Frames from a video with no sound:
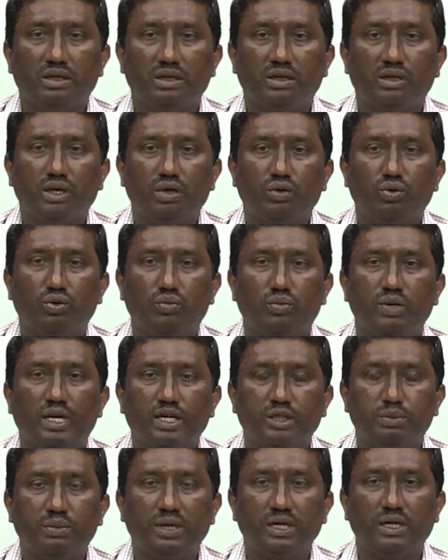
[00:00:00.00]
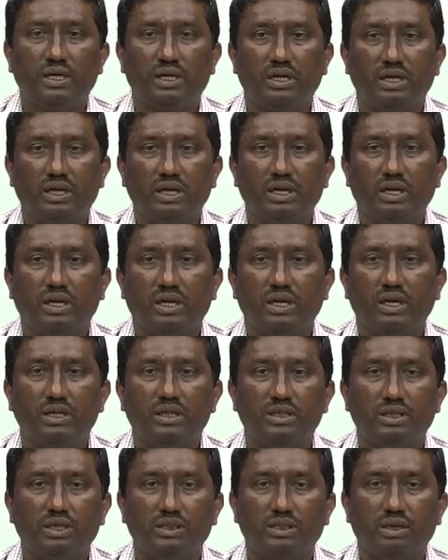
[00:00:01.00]
that could be expected at
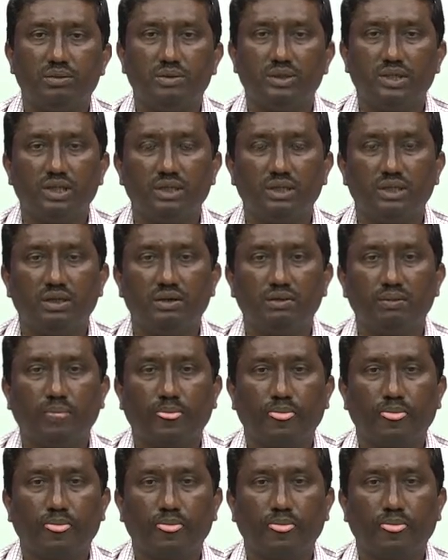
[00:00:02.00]
each substation,